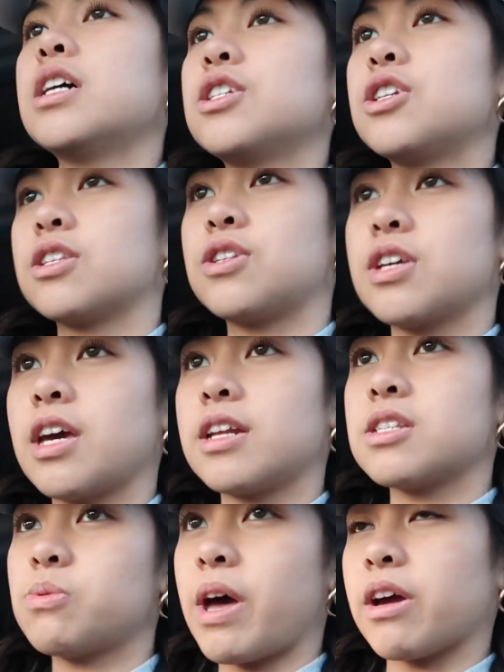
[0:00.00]
just to get a
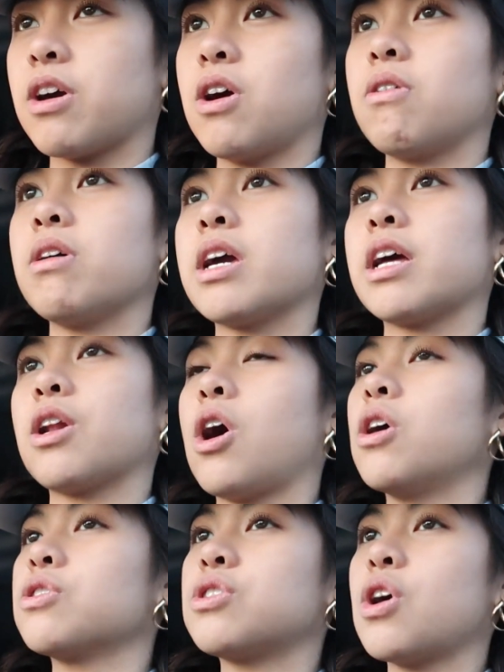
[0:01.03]
sweat going and
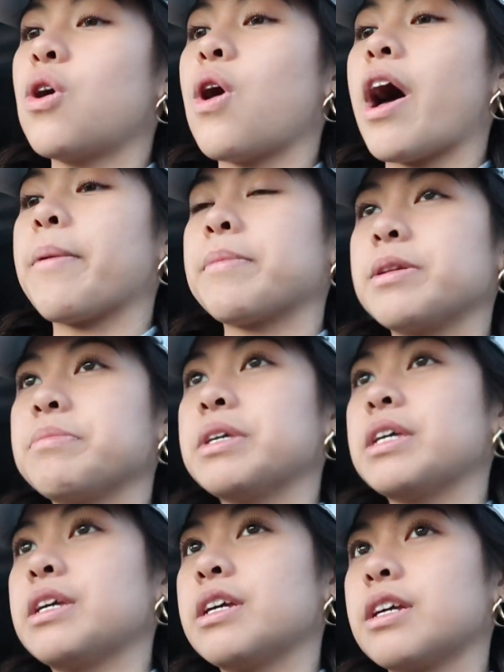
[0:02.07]
also I'm gonna
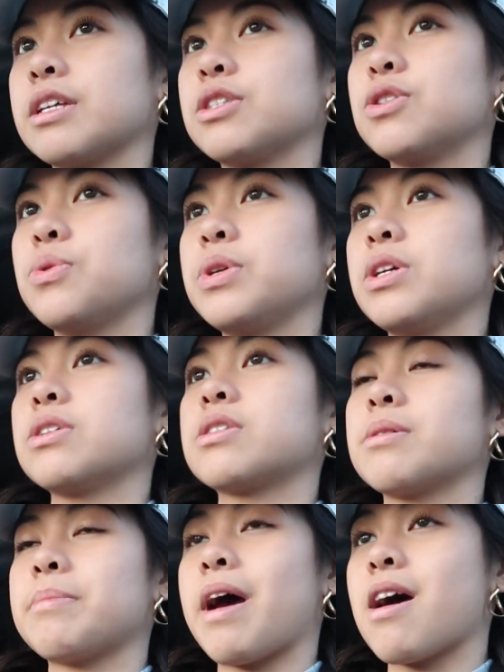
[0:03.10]
be doing
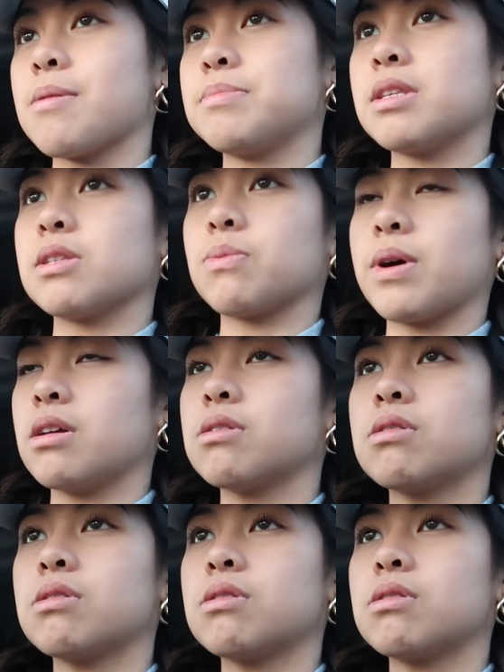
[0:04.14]
some abs as well.